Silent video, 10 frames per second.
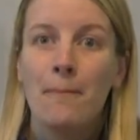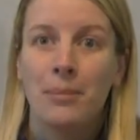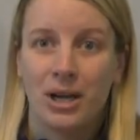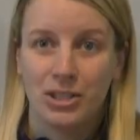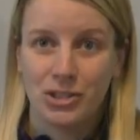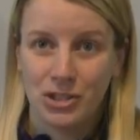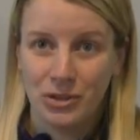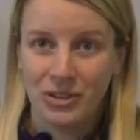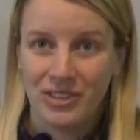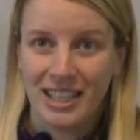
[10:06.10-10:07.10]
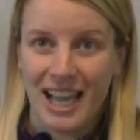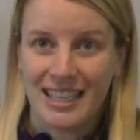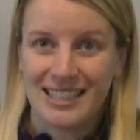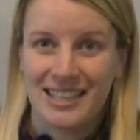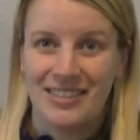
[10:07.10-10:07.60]
Part 2 of the
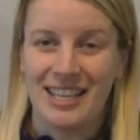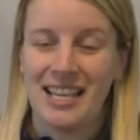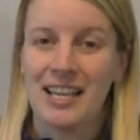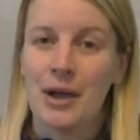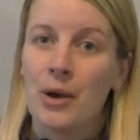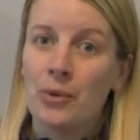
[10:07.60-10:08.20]
activity,